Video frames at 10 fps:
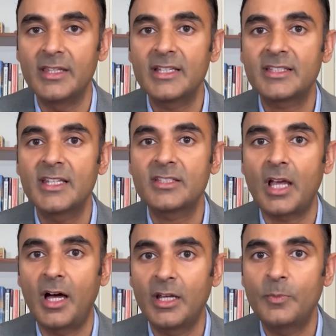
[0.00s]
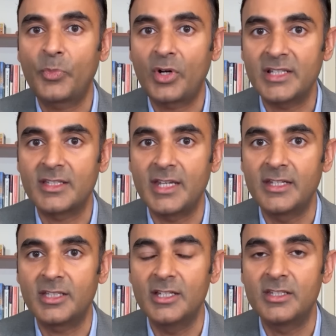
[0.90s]
This is
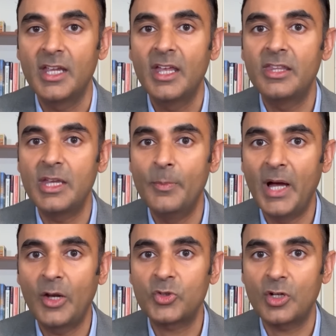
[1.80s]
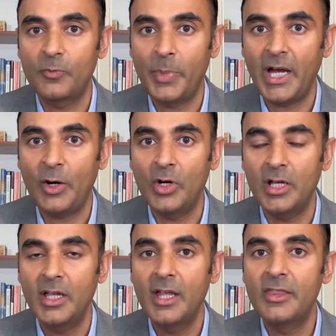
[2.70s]
unprecedented, the amount of
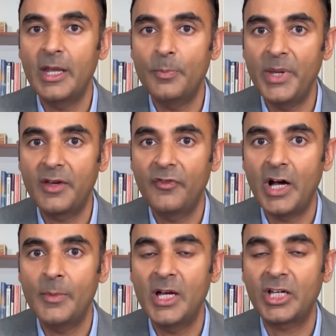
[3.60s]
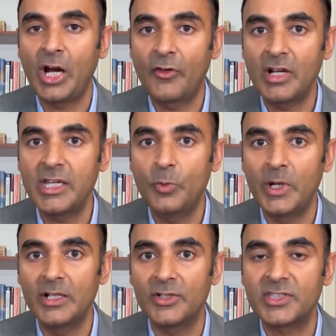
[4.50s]
power that Big Pharma currently
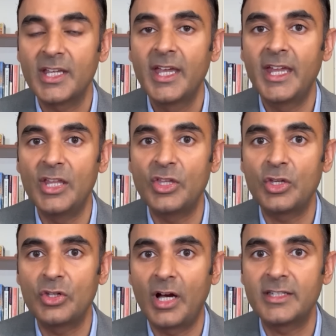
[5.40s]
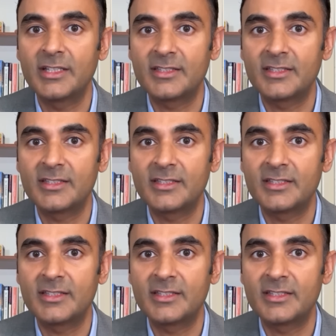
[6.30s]
wields in the United